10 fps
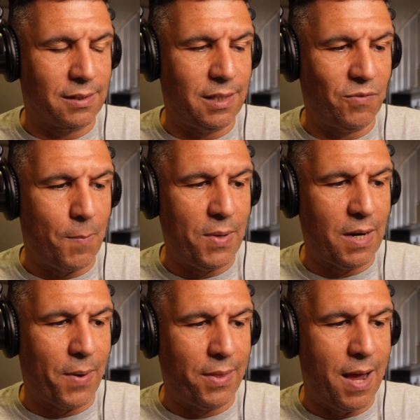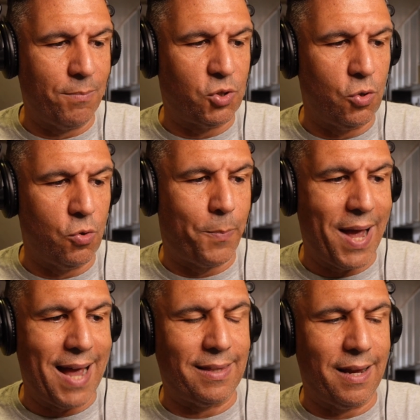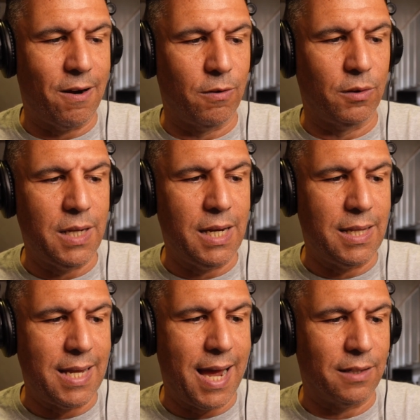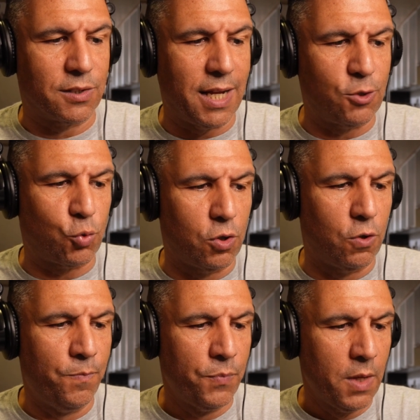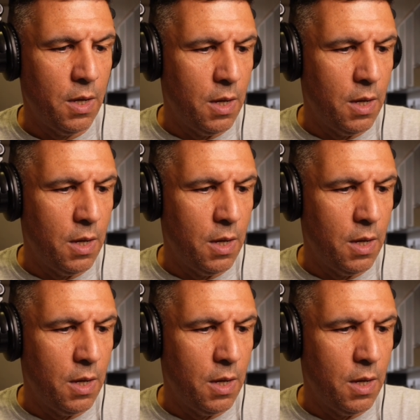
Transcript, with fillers: Let's see if they beat up on them to pad their lead in the A L Central.